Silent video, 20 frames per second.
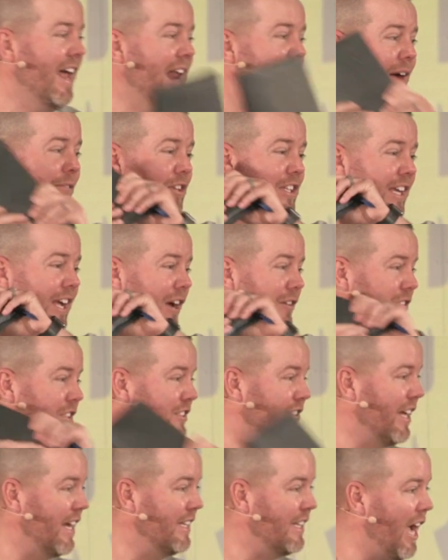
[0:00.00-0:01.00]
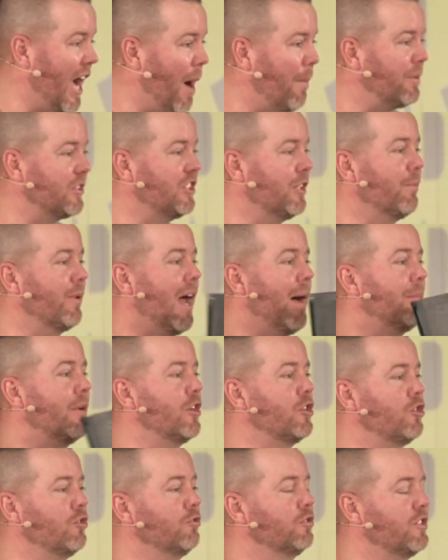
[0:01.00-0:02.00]
and everything else is saying the opposite, but I'm
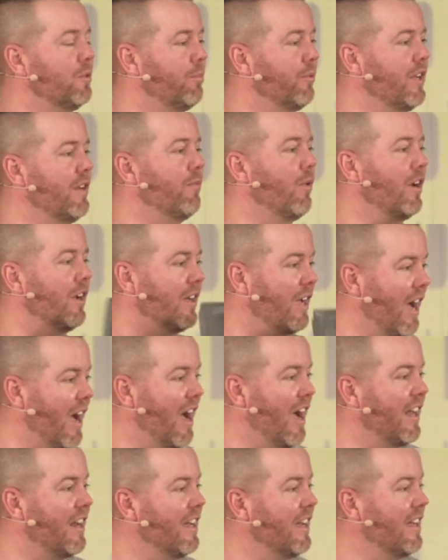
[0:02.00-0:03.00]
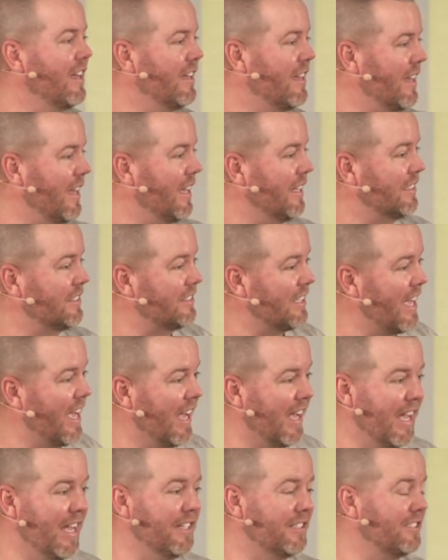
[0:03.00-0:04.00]
going to choose to believe what God is
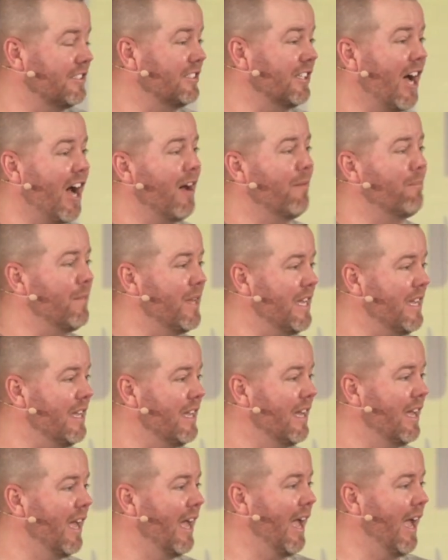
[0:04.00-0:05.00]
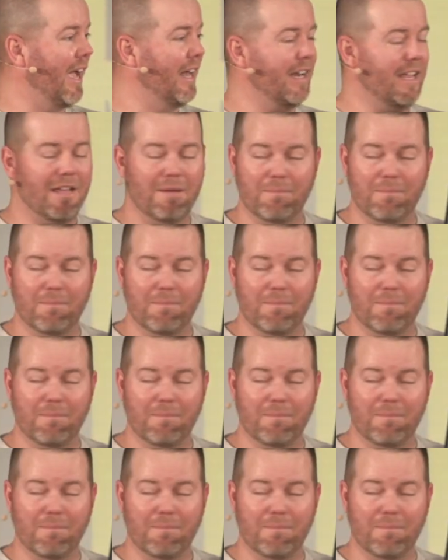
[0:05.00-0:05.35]
saying. He sought me and